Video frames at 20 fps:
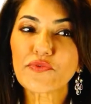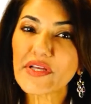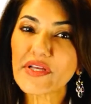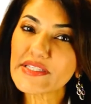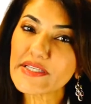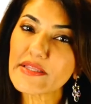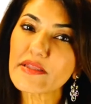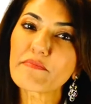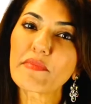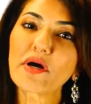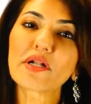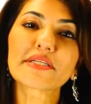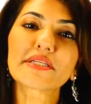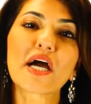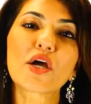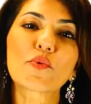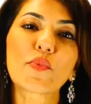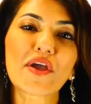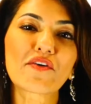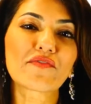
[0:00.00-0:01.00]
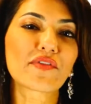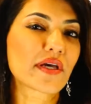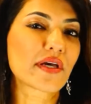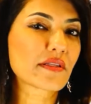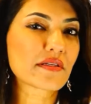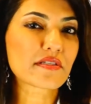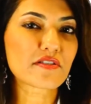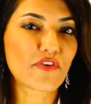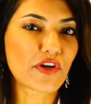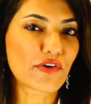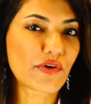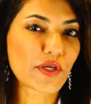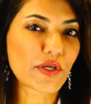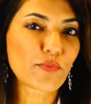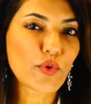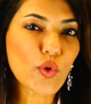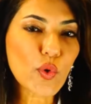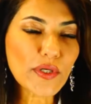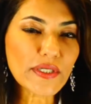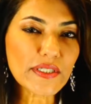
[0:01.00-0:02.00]
The reason the multi-wavelength is very
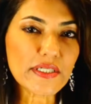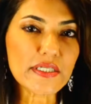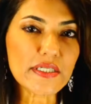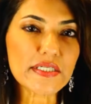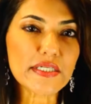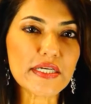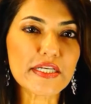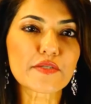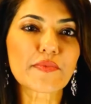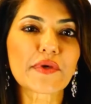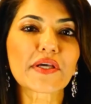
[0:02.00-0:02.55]
important